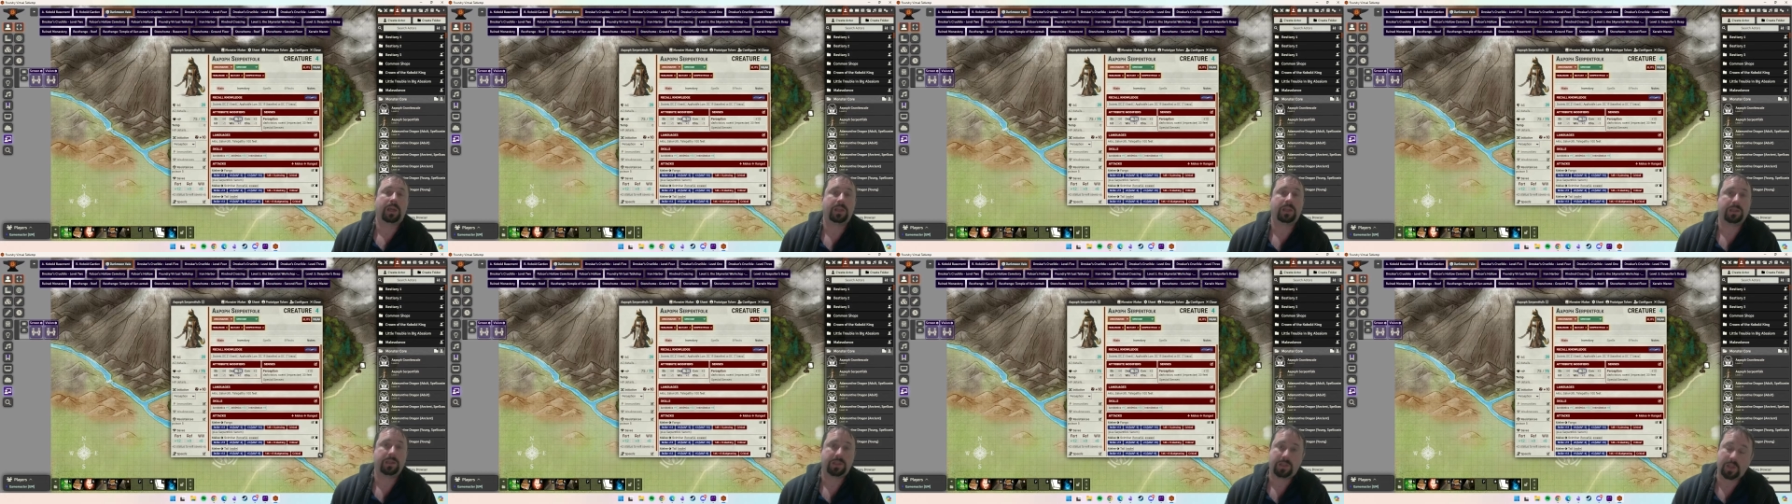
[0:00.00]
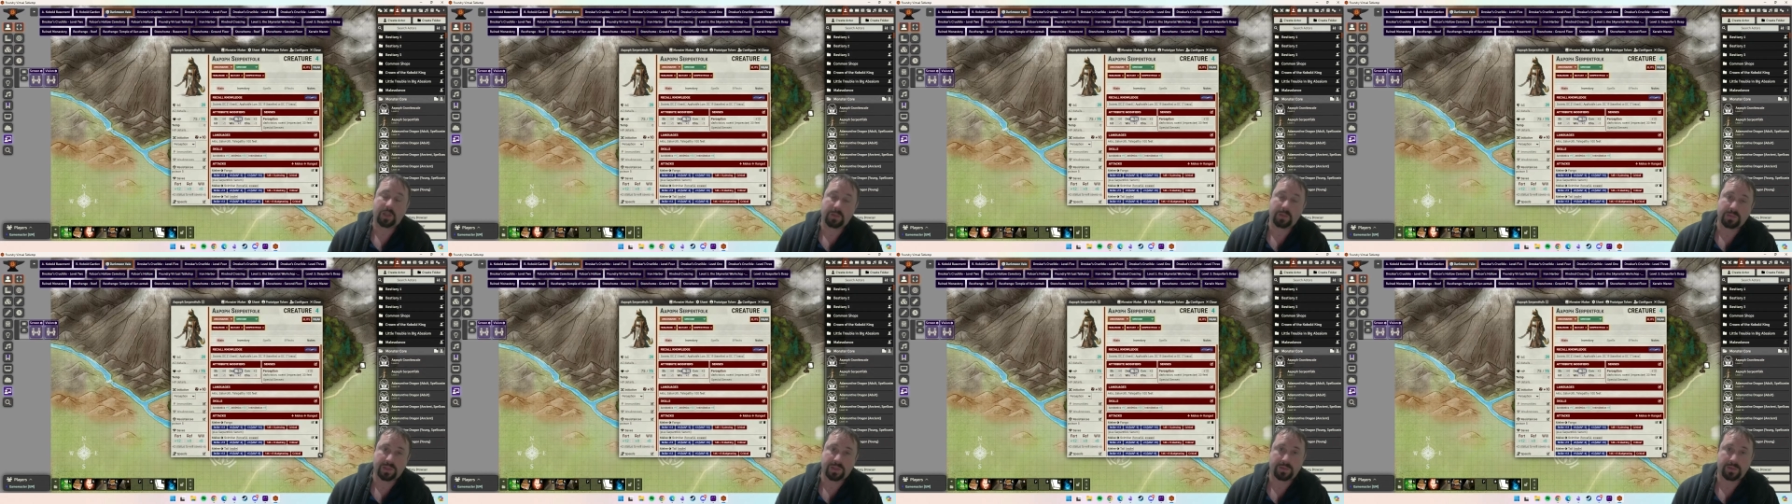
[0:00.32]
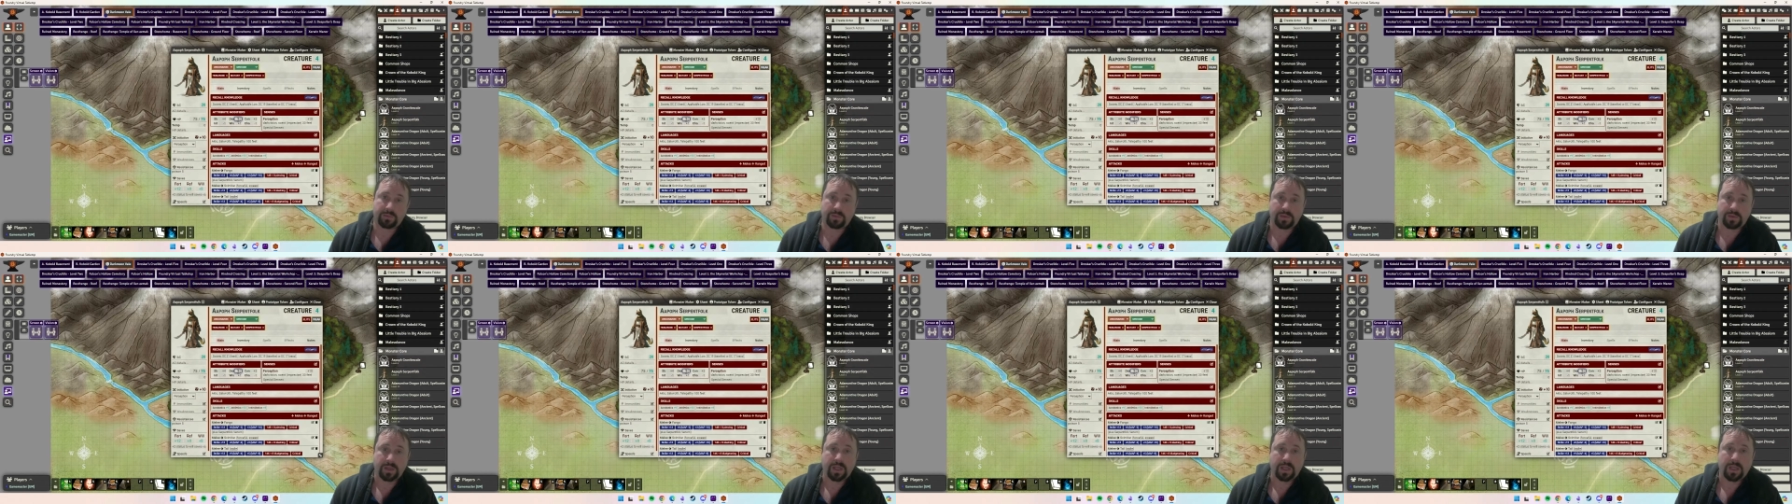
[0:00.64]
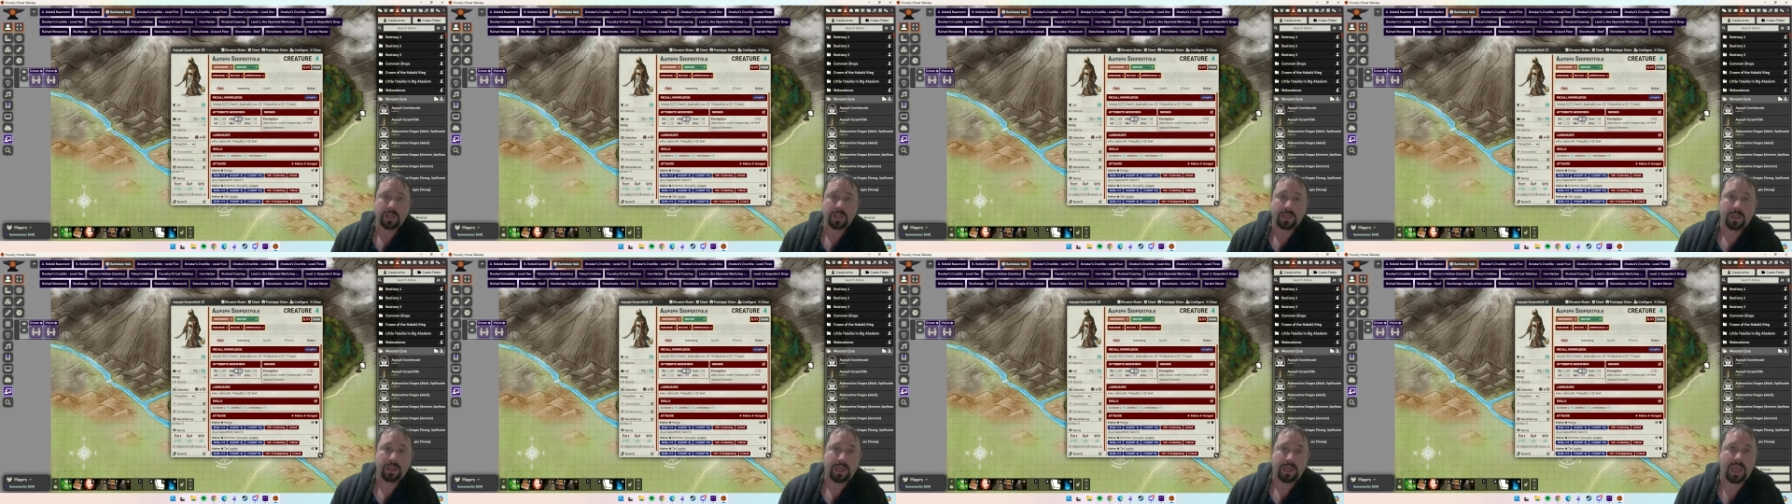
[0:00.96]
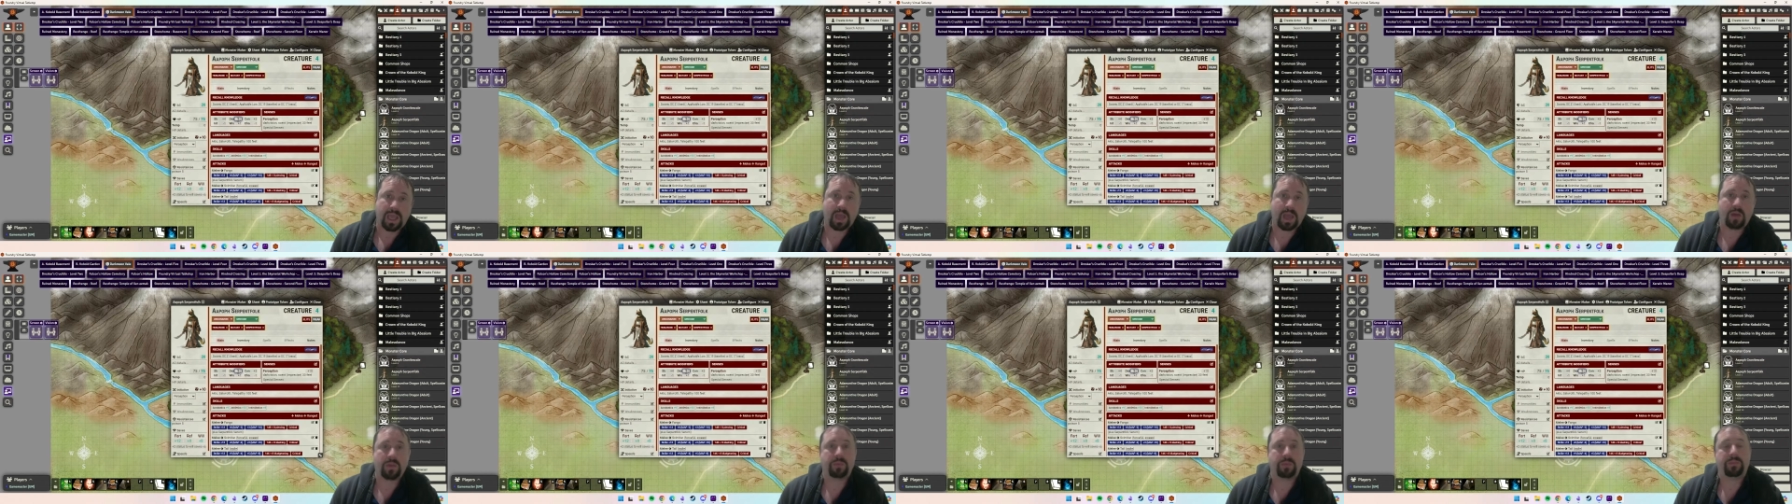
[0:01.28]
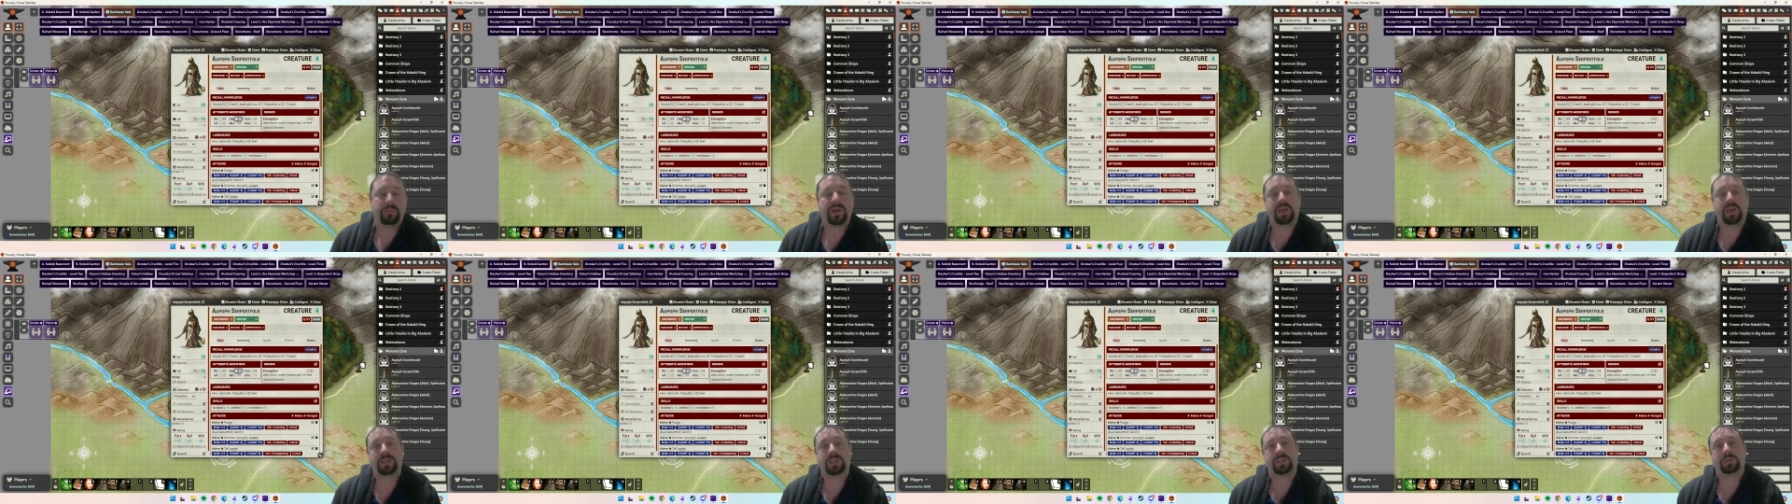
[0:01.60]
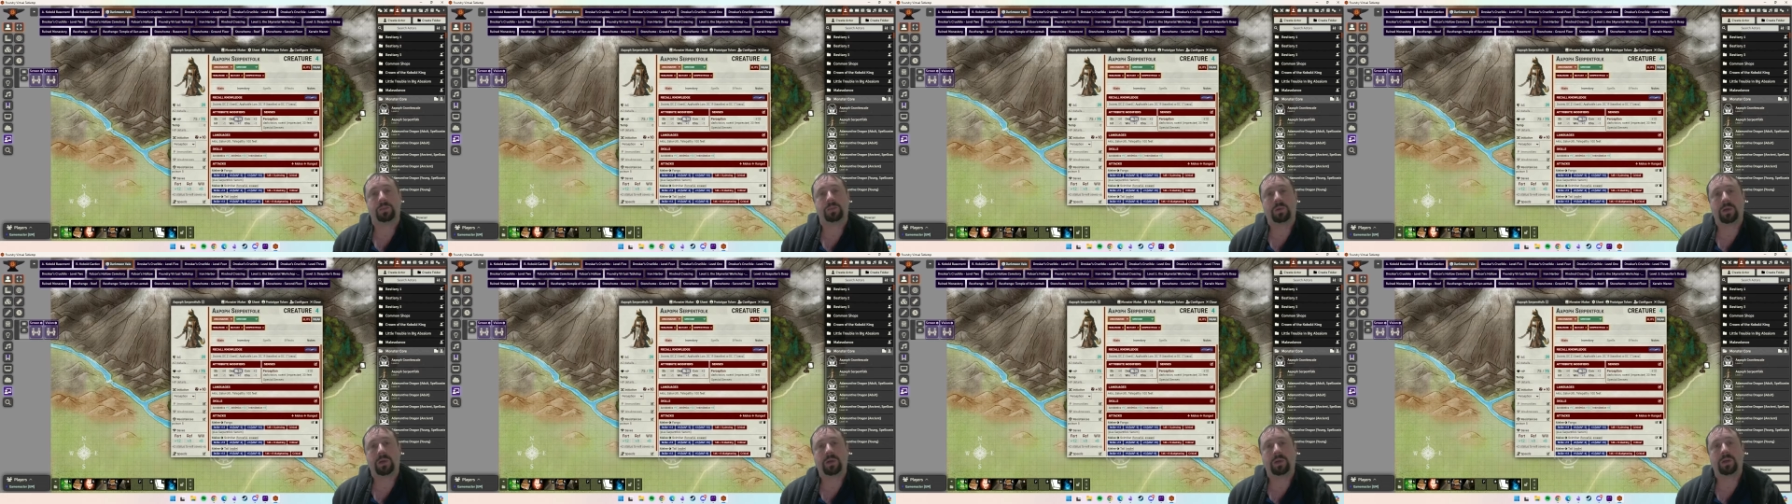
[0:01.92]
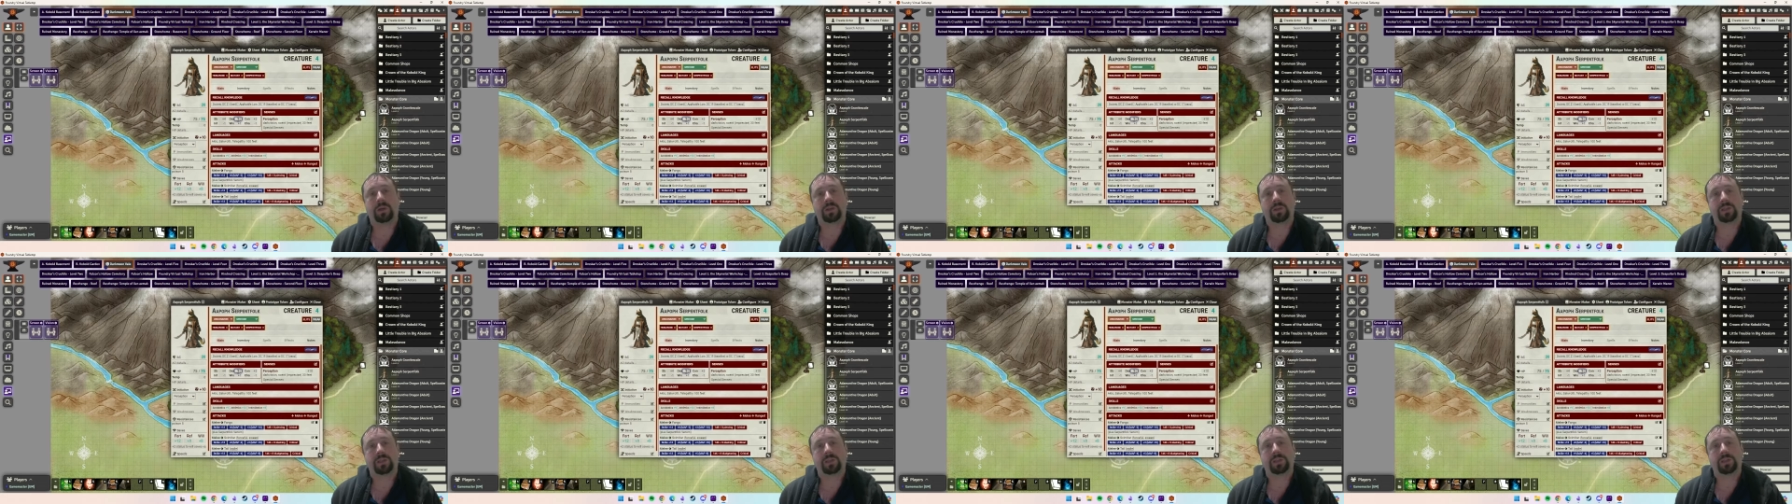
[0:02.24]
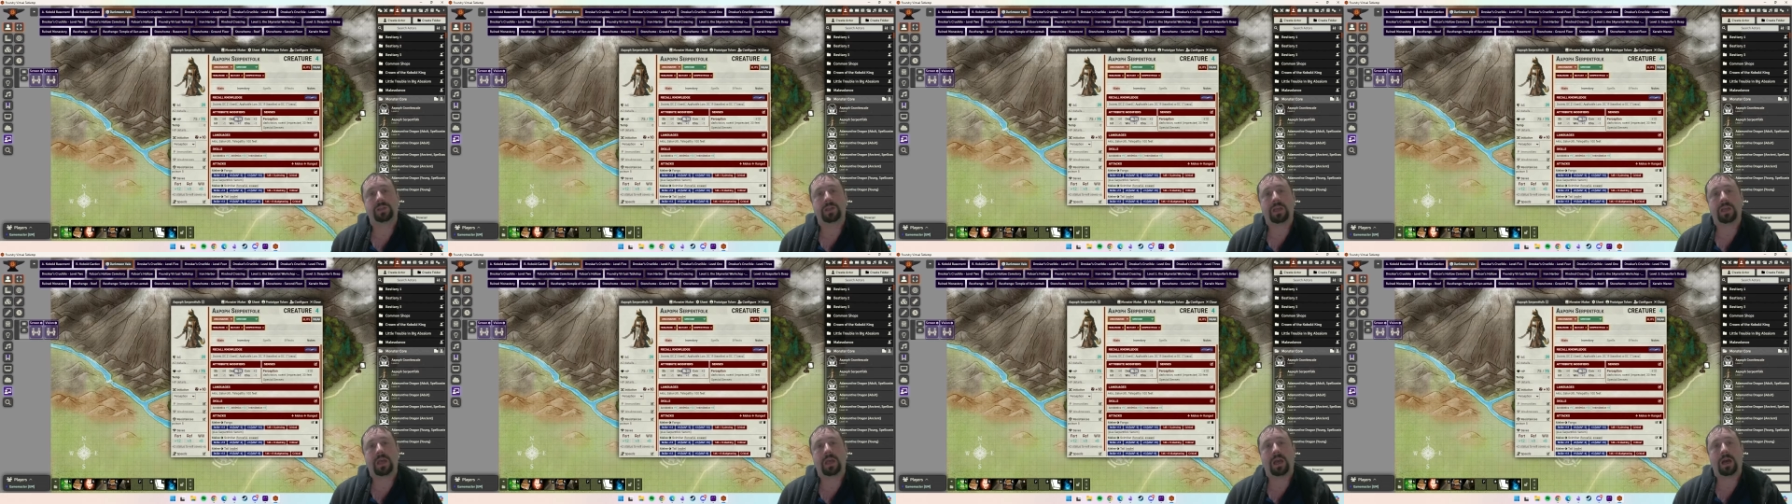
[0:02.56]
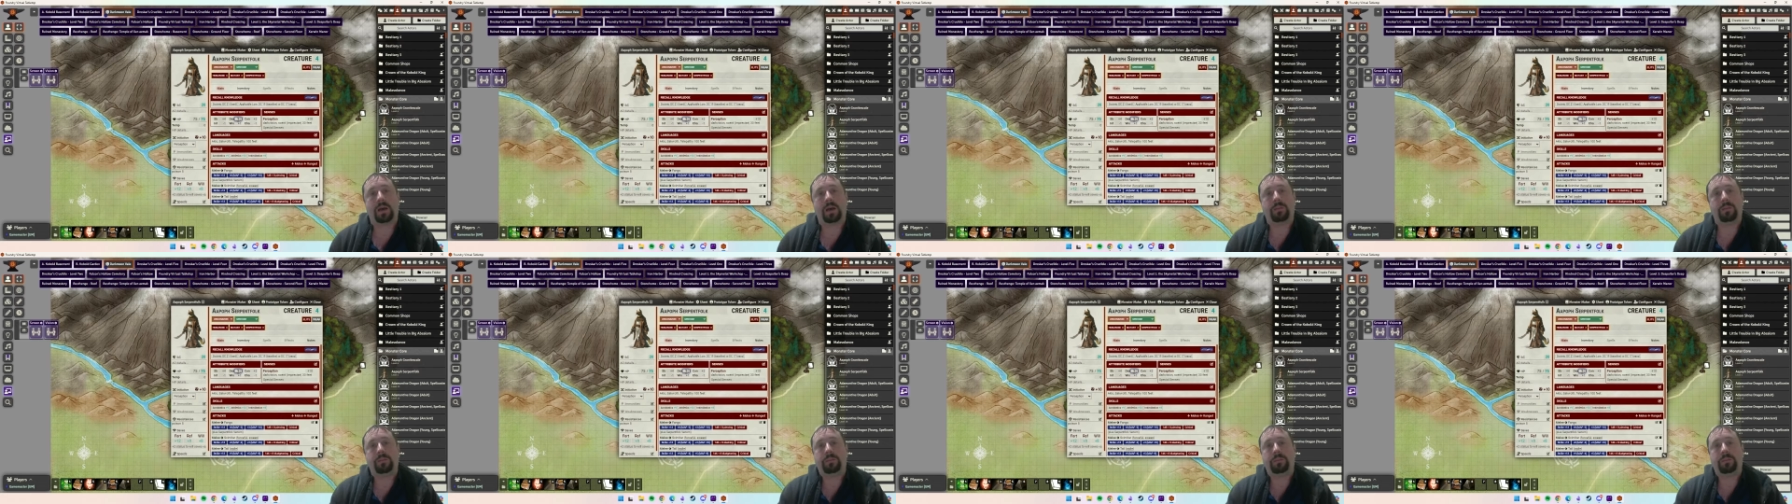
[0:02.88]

okay, in terms of how the maths works,